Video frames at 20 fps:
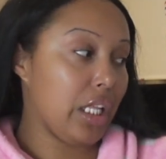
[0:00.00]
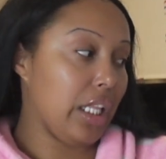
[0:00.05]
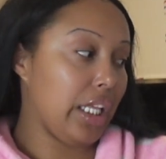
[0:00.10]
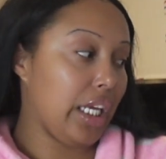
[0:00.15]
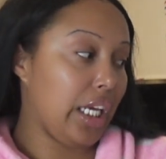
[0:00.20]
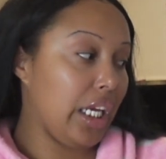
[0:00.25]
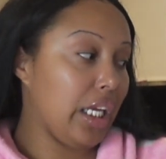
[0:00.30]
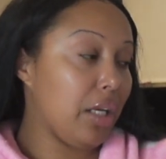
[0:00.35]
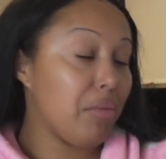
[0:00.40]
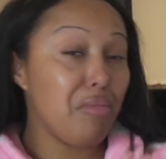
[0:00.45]

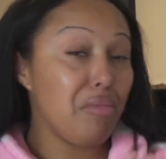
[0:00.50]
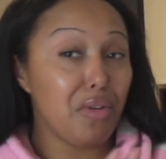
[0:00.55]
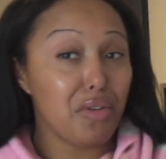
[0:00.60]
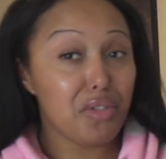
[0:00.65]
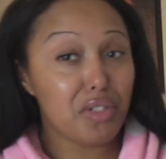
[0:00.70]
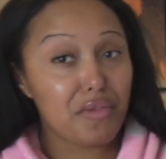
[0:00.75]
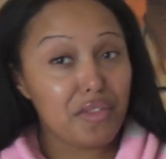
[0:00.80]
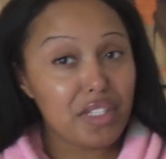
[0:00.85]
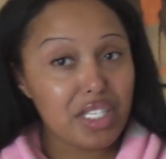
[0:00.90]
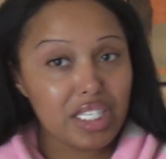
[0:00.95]
clean
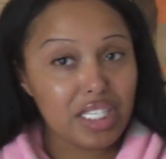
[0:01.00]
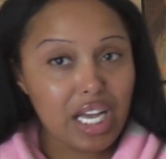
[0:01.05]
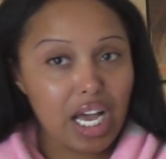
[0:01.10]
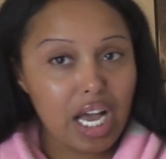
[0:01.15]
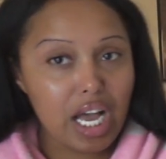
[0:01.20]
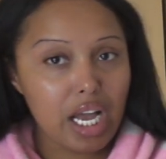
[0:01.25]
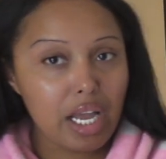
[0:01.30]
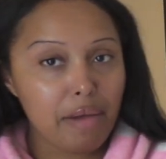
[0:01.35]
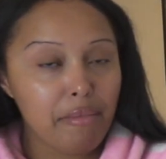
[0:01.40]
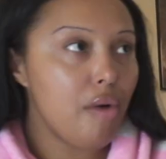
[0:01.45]
most of the
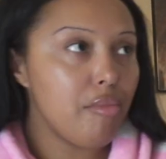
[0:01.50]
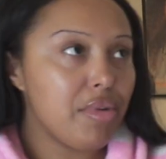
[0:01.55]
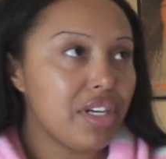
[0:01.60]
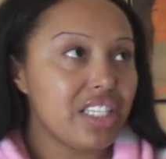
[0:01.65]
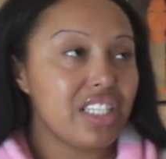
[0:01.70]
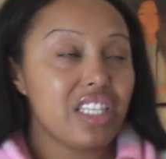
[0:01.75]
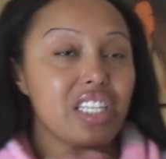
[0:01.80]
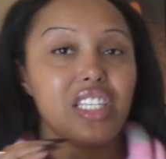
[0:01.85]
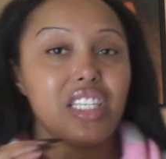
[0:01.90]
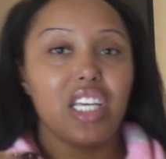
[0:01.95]
time um,
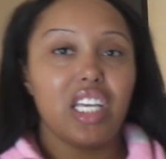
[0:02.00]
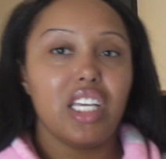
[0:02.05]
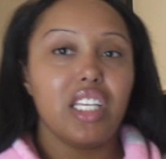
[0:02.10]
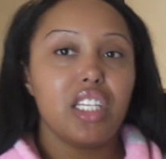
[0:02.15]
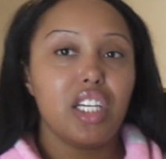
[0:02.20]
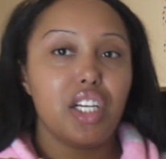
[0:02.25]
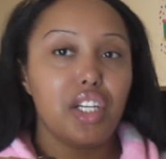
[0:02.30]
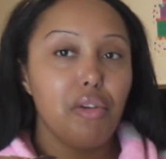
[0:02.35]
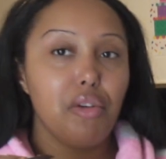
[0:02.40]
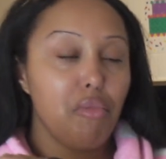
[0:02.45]
because it's
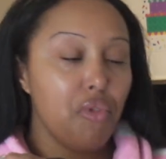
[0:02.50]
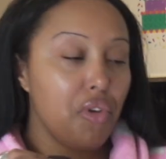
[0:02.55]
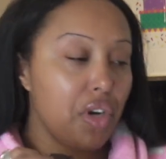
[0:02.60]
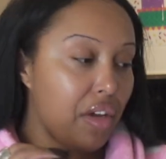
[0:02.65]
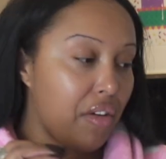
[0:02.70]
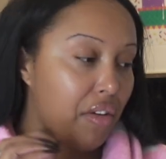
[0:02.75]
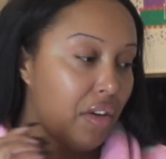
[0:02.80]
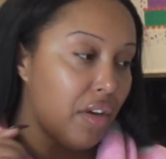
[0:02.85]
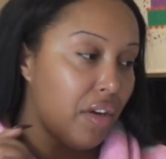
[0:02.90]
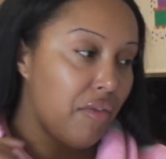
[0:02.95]
easier in the
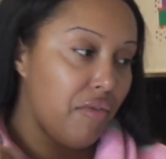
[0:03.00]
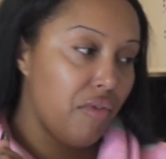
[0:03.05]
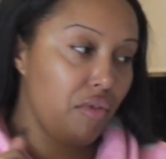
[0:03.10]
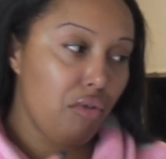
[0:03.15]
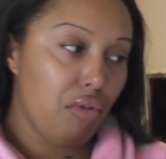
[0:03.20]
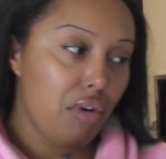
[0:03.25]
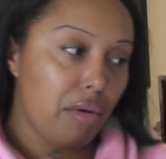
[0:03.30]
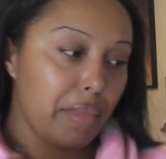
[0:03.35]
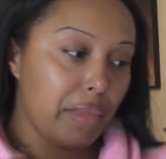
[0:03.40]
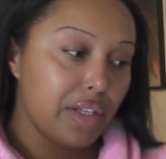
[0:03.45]
morning
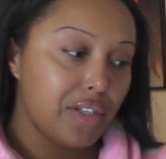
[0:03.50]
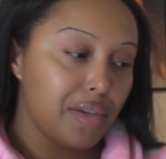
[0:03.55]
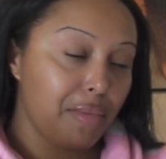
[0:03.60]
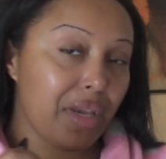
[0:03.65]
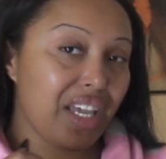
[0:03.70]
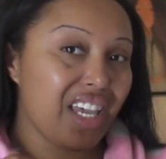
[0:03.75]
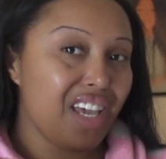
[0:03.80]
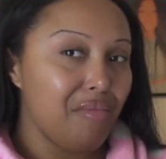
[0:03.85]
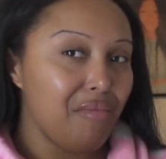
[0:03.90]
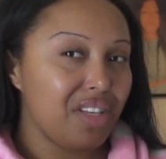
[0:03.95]
for me to
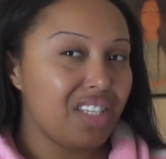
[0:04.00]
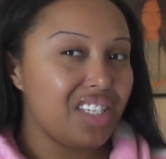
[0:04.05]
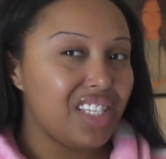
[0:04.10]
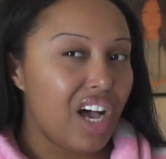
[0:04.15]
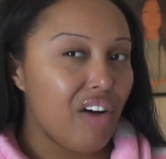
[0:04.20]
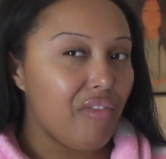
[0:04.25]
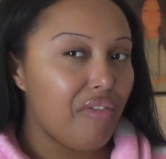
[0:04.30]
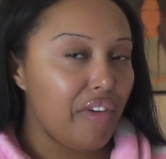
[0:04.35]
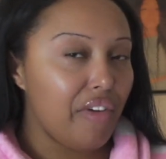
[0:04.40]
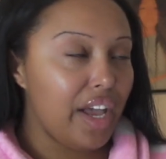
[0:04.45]
pick him his
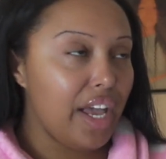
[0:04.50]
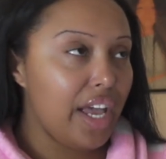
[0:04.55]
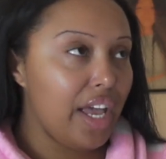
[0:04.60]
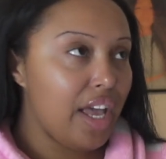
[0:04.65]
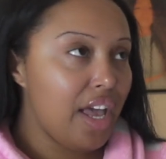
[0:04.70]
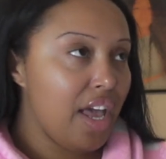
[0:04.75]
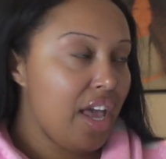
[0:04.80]
outfit